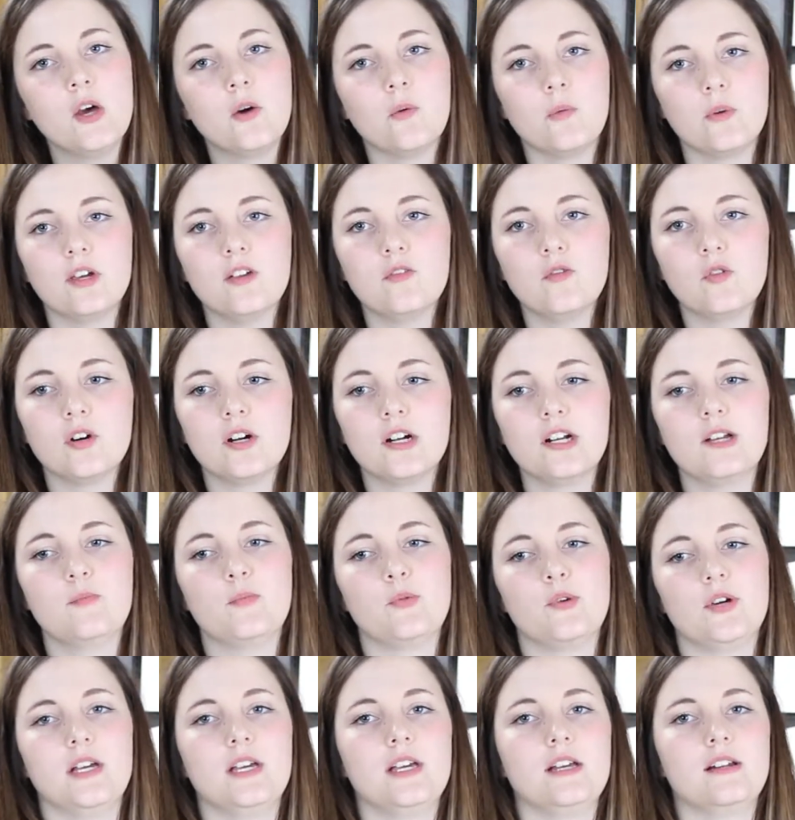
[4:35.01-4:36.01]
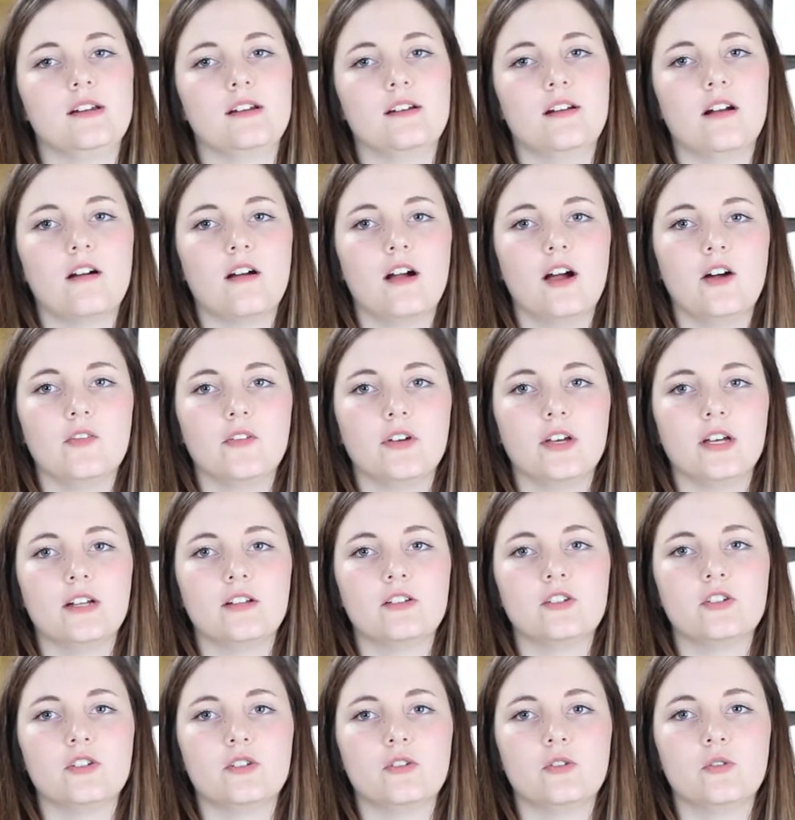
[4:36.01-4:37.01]
We've already preheated our
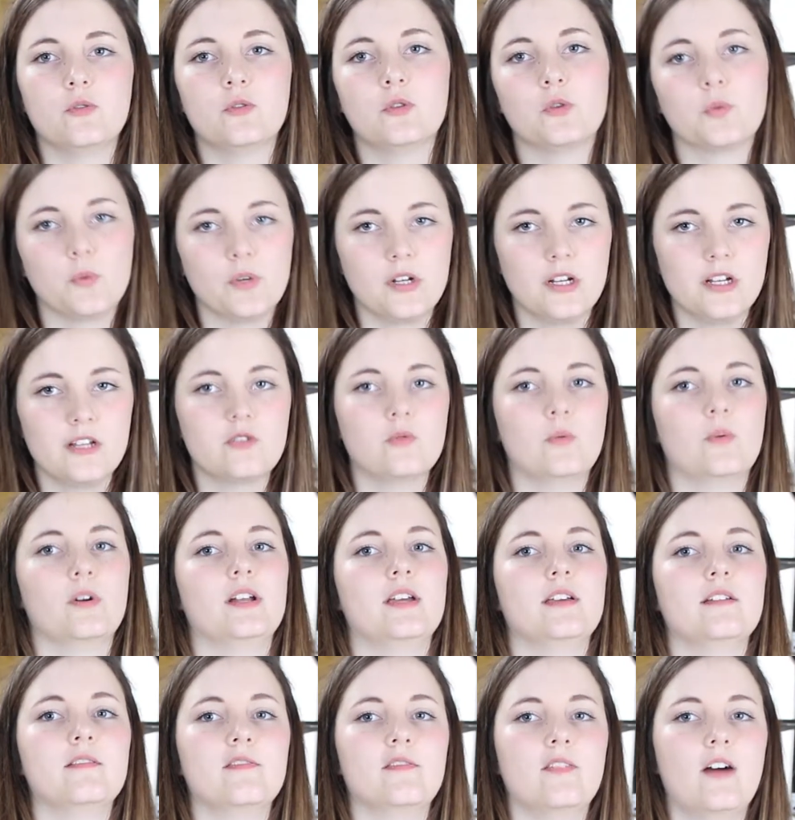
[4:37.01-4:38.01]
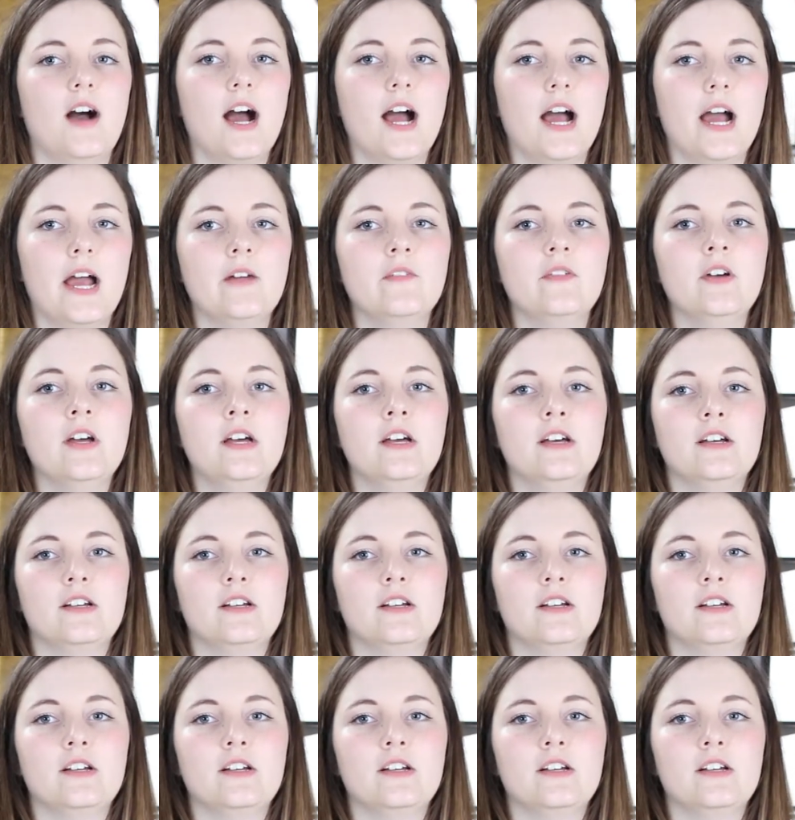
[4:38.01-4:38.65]
oven to 325,